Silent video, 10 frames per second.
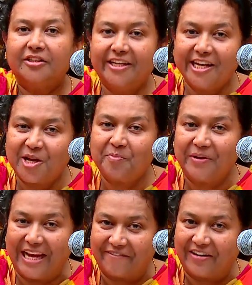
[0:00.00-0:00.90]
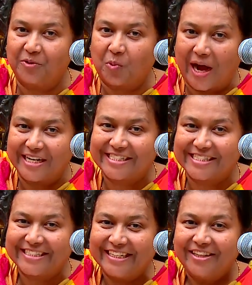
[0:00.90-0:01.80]
Dear beloved ones,
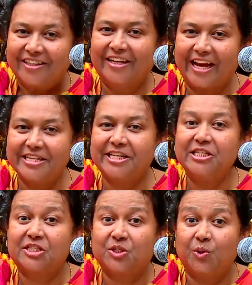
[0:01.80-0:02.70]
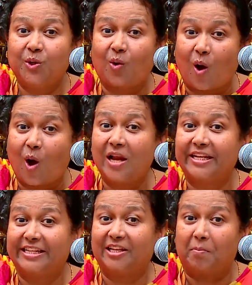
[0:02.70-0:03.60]
greetings to you all
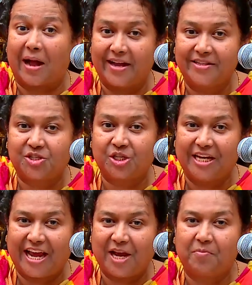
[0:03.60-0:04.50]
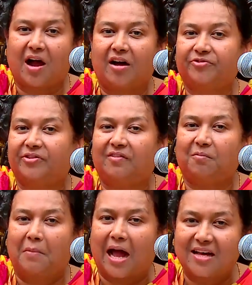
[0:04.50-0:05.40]
in the mighty name of our
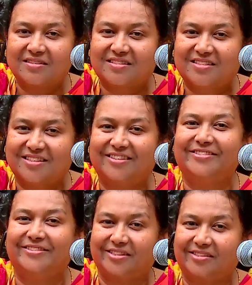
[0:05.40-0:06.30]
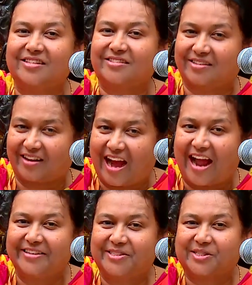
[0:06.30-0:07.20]
Master Jesus
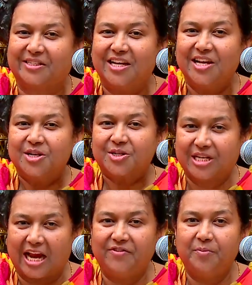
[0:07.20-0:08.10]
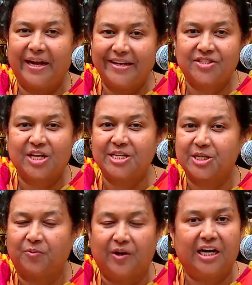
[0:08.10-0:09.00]
Christ. Shall we meditate
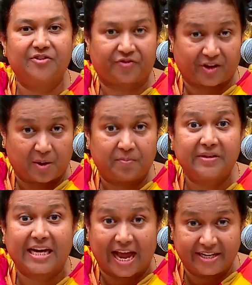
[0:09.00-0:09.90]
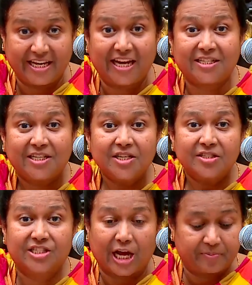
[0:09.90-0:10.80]
a word from Daniel
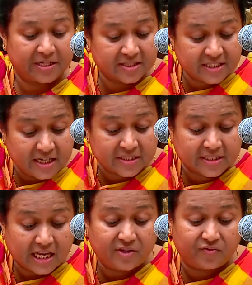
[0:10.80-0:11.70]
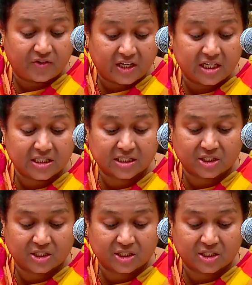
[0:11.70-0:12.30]
chapter 6 and verse